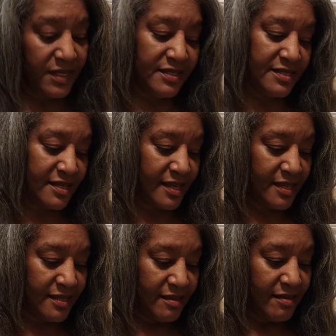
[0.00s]
he said.
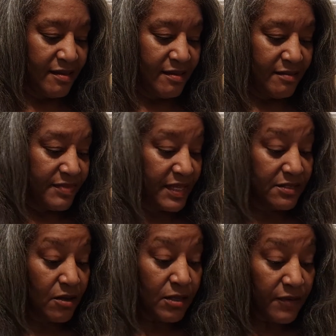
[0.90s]
That's
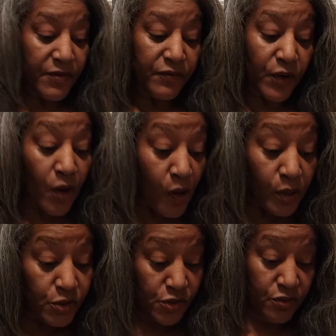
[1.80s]
all I've ever
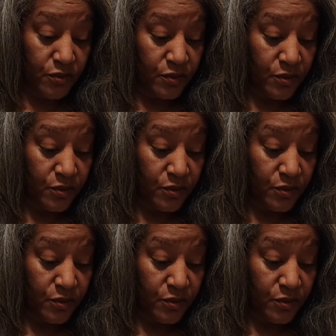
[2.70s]
called you.